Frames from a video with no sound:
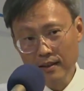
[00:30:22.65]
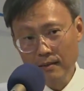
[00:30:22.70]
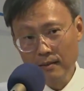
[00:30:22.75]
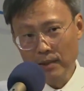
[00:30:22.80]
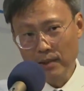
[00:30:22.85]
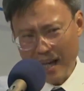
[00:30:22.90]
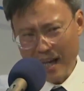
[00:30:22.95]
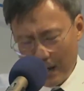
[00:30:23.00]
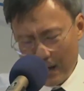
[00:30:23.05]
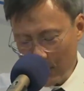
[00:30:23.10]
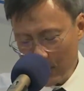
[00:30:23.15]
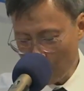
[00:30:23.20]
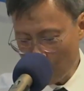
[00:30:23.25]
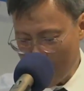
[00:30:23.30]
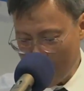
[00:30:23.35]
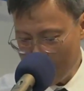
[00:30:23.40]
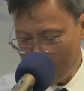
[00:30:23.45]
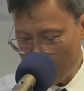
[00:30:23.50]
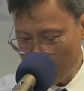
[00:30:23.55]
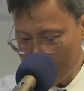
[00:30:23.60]
but I would
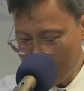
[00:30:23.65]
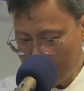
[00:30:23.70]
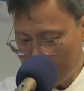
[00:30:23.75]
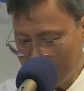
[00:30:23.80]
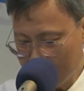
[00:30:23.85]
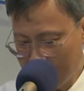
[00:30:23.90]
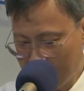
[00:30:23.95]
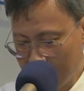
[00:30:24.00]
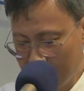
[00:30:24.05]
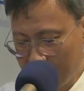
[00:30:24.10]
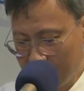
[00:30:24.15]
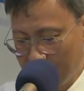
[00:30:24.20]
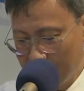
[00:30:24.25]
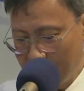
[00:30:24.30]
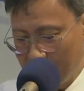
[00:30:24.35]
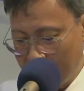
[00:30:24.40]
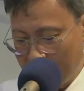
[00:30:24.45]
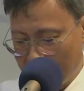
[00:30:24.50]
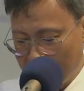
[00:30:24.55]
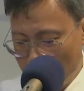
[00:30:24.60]
wager
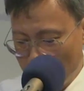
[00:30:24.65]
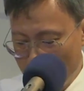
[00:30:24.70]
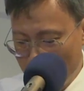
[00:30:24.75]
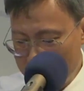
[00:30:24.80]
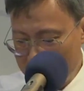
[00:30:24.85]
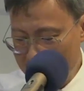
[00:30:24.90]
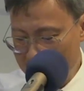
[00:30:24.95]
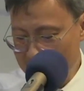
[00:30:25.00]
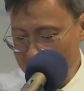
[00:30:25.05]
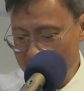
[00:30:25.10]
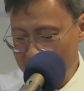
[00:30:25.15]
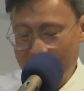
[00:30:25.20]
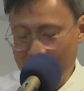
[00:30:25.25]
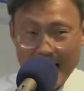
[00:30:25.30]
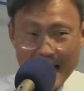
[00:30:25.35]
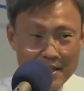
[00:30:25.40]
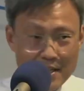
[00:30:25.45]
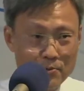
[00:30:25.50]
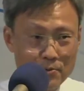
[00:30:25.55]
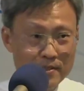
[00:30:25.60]
that the risen
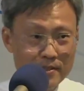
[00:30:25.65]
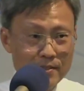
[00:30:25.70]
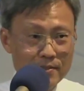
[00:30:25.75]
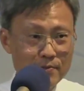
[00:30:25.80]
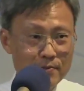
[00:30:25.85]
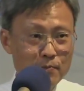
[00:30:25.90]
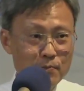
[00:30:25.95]
Lazarus